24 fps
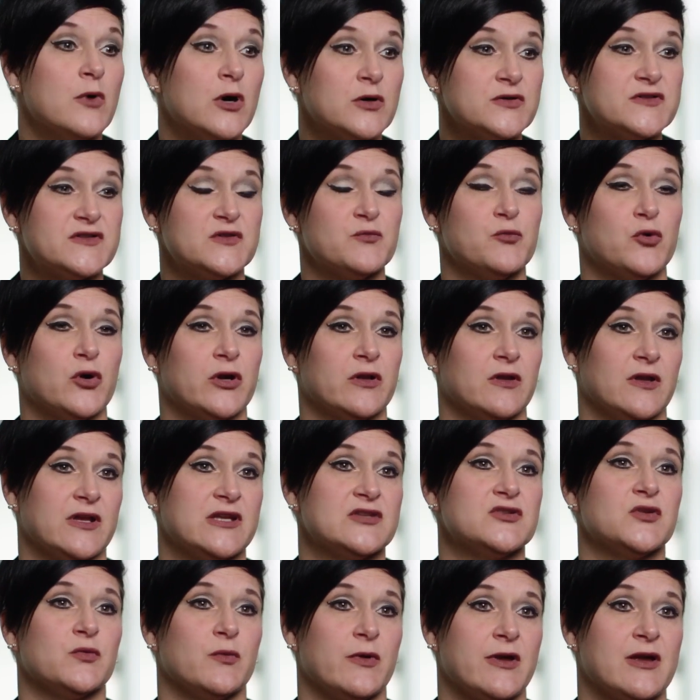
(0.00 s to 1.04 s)
most importantly,
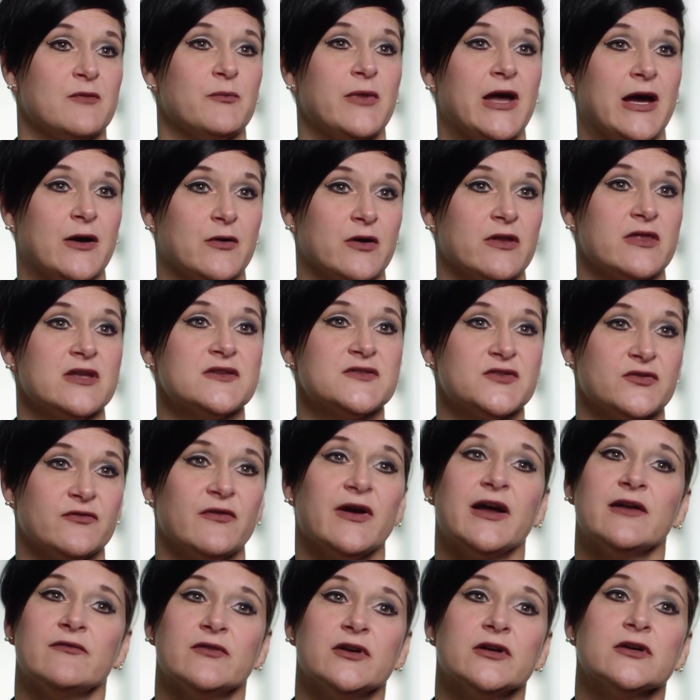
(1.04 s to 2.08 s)
to re empower the
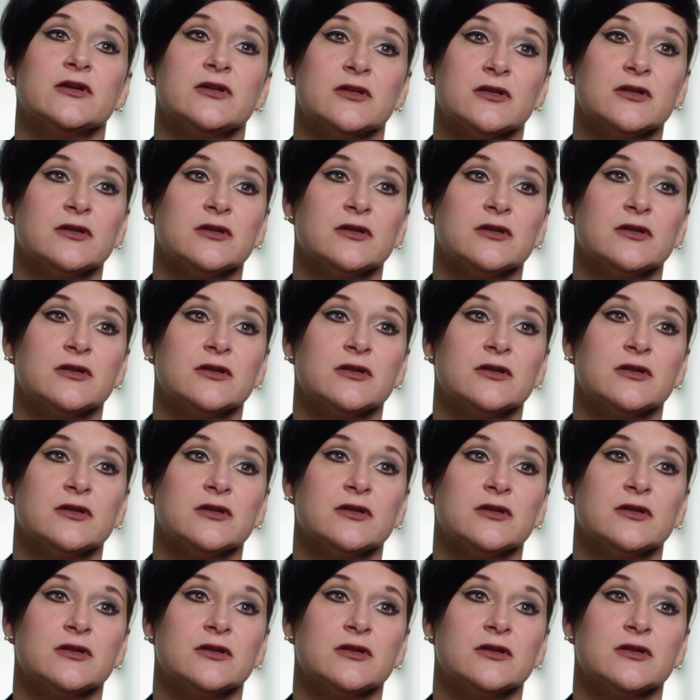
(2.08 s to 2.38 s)
survivor